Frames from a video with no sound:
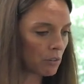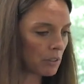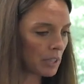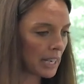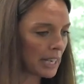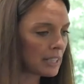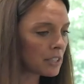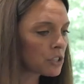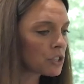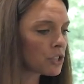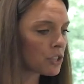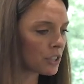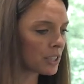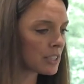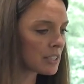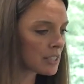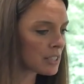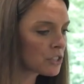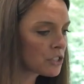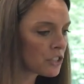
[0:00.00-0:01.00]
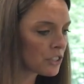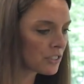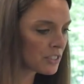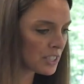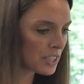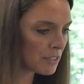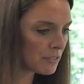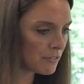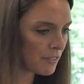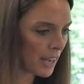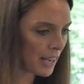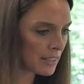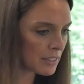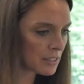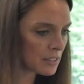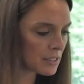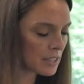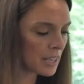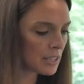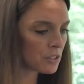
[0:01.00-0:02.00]
insurance is your
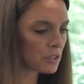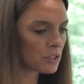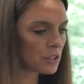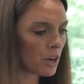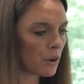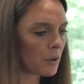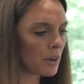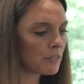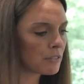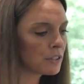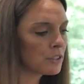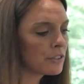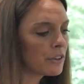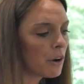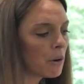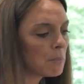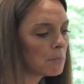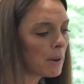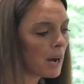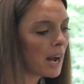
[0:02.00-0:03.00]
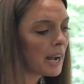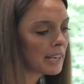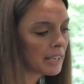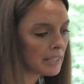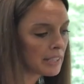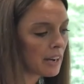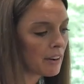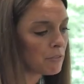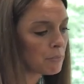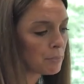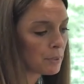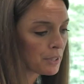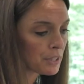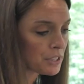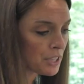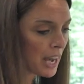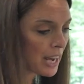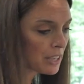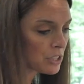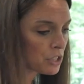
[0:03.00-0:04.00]
defense. And so if you don't buy enough
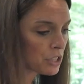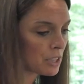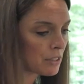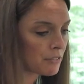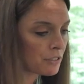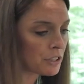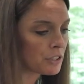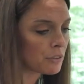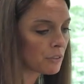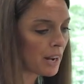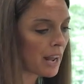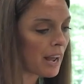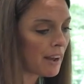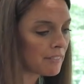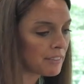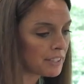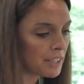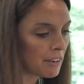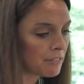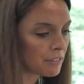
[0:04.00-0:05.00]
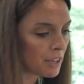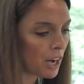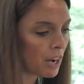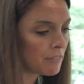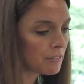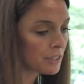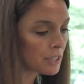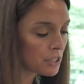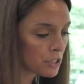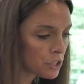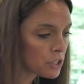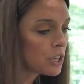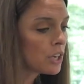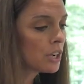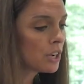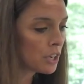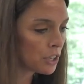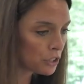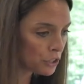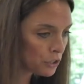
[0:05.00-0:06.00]
protection, if you don't have enough coverage,
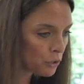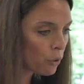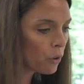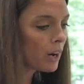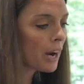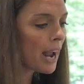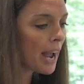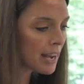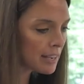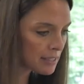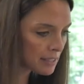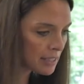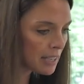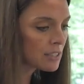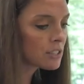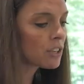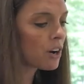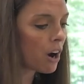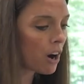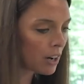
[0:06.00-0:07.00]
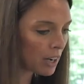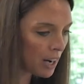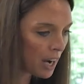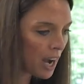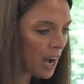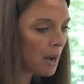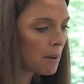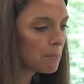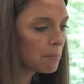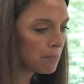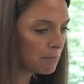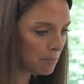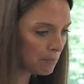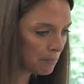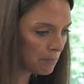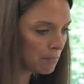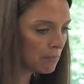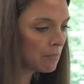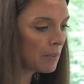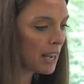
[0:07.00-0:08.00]
your assets are up.
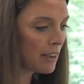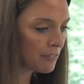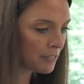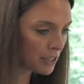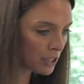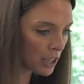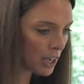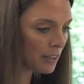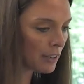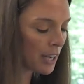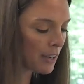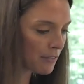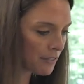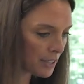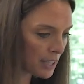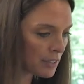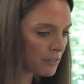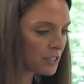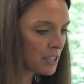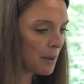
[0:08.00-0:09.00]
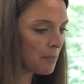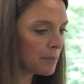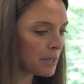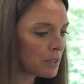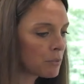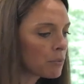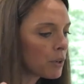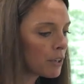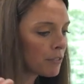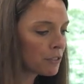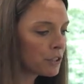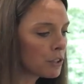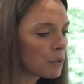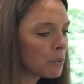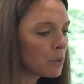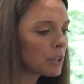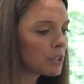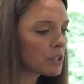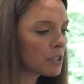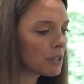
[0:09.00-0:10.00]
If you
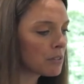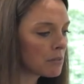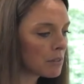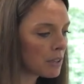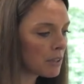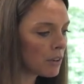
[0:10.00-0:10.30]
were to